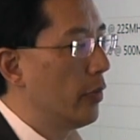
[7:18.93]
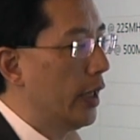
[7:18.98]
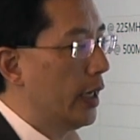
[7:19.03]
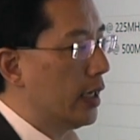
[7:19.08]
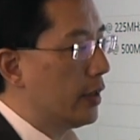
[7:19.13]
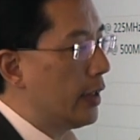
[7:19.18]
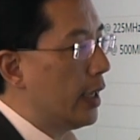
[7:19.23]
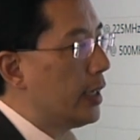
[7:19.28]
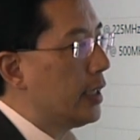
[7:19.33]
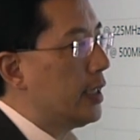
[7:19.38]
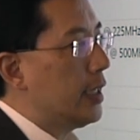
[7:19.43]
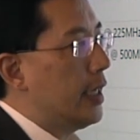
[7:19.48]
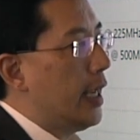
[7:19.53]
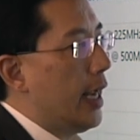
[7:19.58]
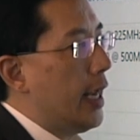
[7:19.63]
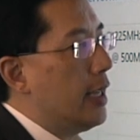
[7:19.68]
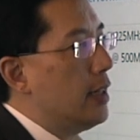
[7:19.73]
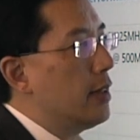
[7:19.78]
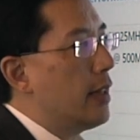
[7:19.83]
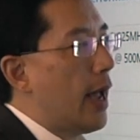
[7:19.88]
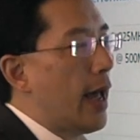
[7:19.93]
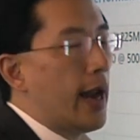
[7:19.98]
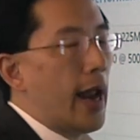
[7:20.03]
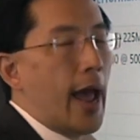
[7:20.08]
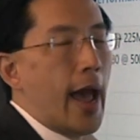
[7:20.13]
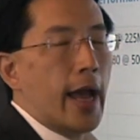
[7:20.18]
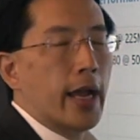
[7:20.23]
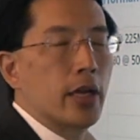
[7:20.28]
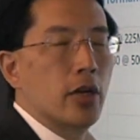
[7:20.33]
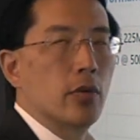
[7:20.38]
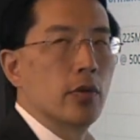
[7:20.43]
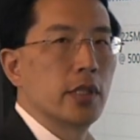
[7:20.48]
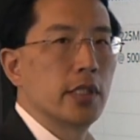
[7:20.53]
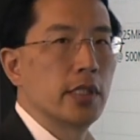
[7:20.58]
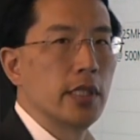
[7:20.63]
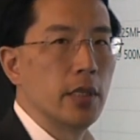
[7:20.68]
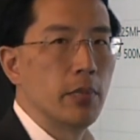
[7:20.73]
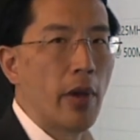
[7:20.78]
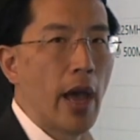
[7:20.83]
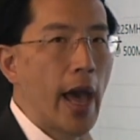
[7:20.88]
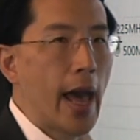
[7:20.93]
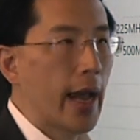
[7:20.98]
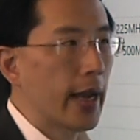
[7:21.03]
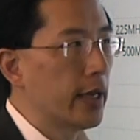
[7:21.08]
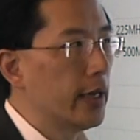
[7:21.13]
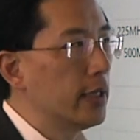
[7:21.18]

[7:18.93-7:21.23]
they could then gain that accuracy back,